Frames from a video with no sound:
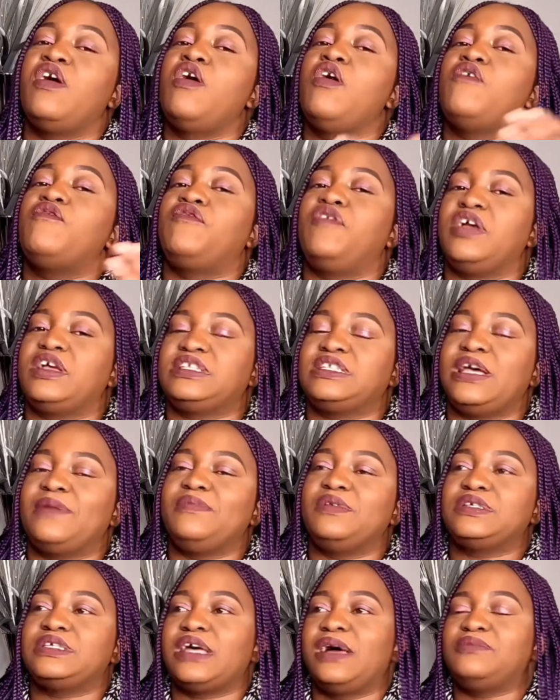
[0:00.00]
For example,
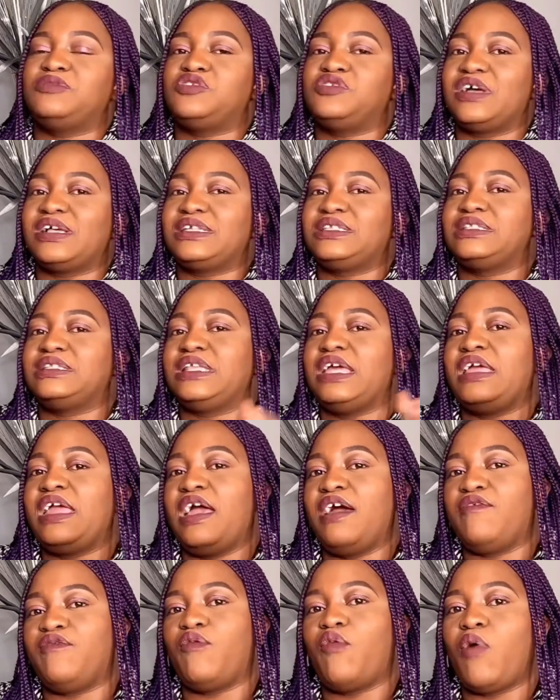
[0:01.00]
some trusts, they
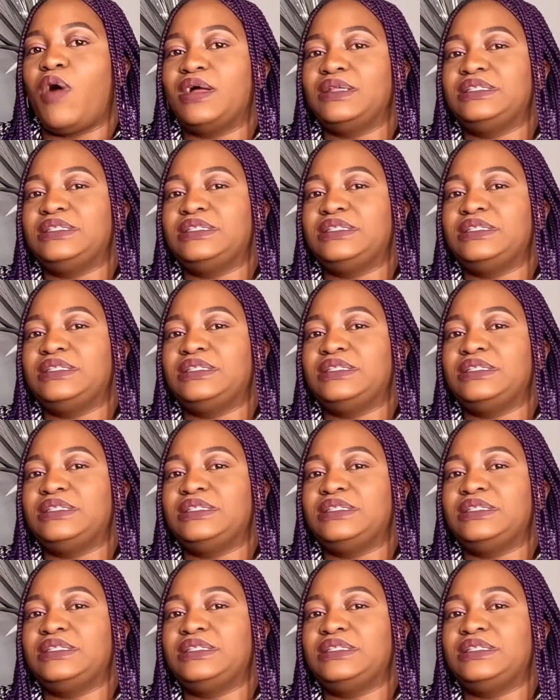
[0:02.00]
have 1